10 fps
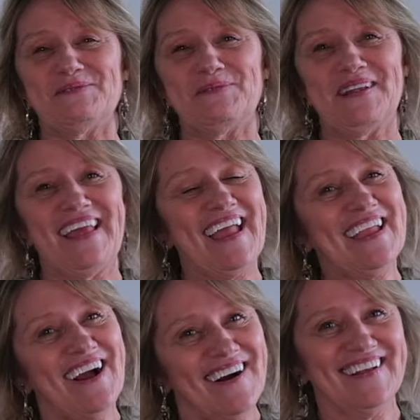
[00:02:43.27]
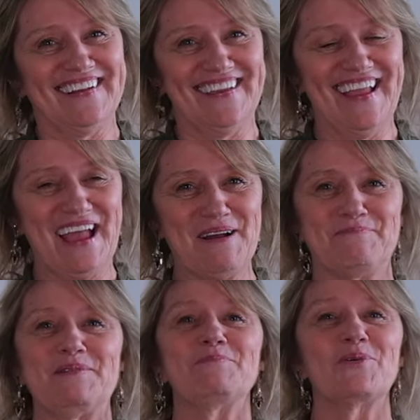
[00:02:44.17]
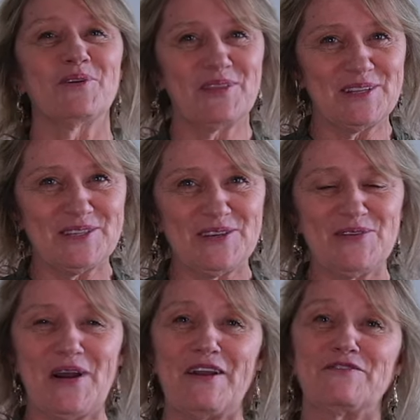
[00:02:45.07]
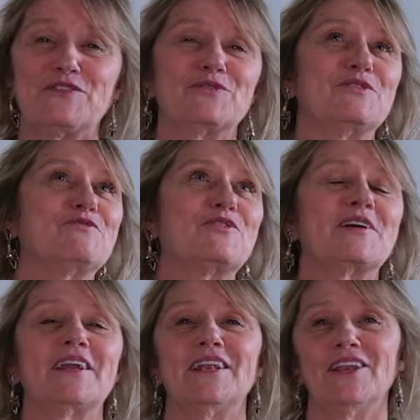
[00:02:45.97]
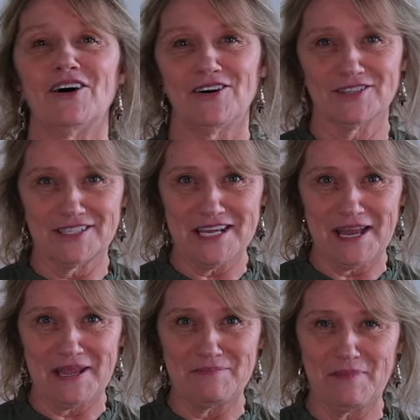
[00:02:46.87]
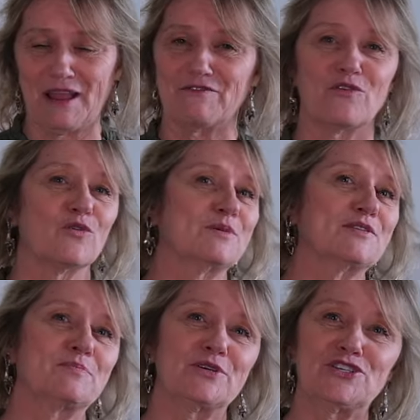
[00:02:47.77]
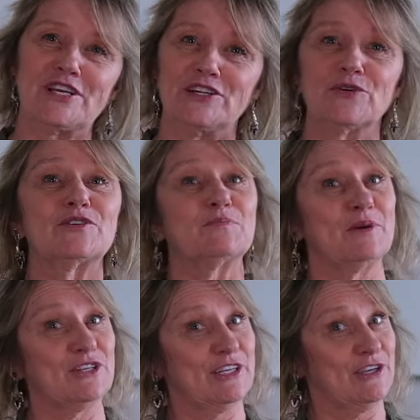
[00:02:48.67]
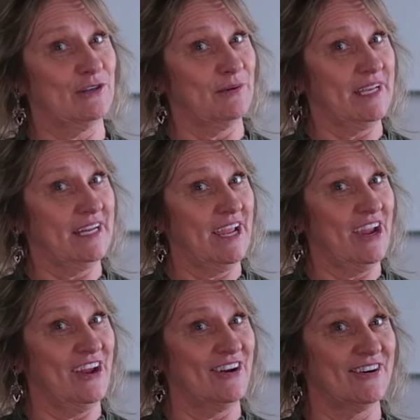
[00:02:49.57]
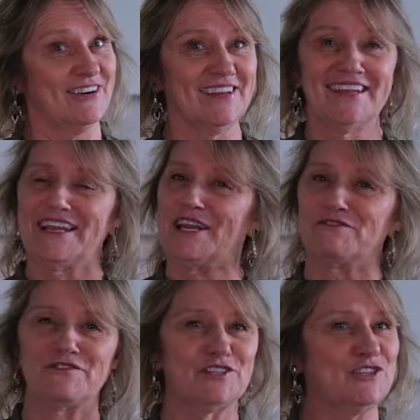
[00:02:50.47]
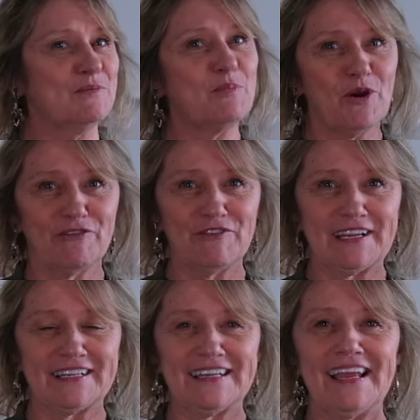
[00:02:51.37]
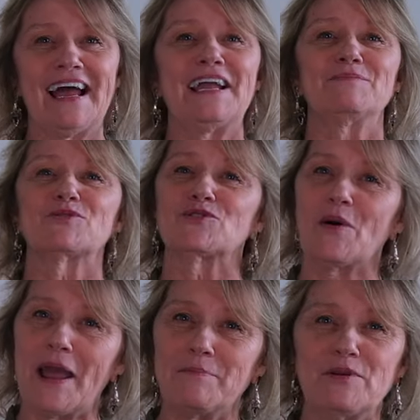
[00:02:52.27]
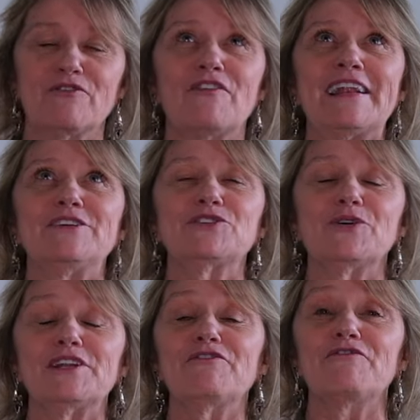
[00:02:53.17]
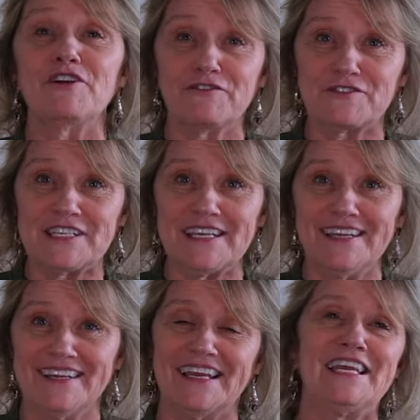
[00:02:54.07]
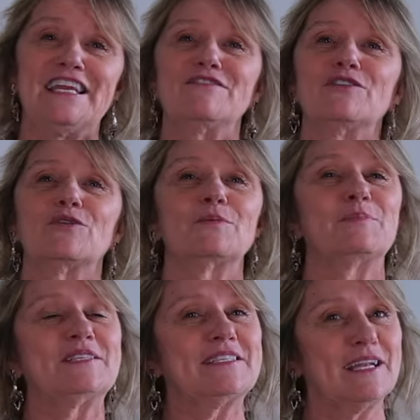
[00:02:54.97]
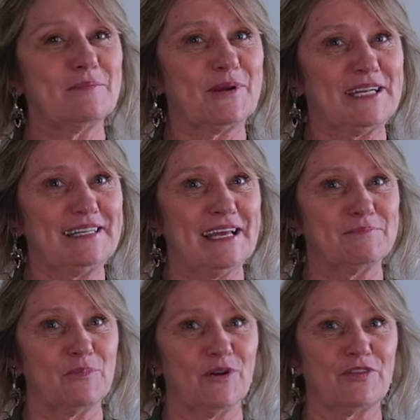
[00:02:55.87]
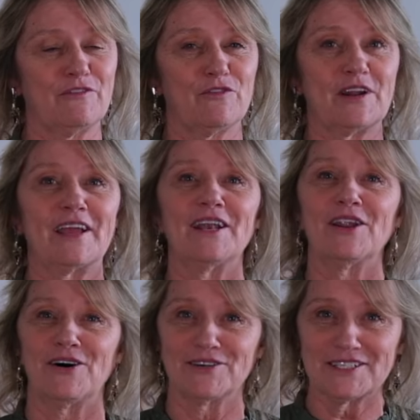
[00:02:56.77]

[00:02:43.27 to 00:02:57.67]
Well, hey, Holly. Happy birthday to you. I've known you for a long time. I've always appreciated you, especially your red hair. It fits you perfectly. I am so happy you're finally turning 50, even though we've been celebrating that birthday for a long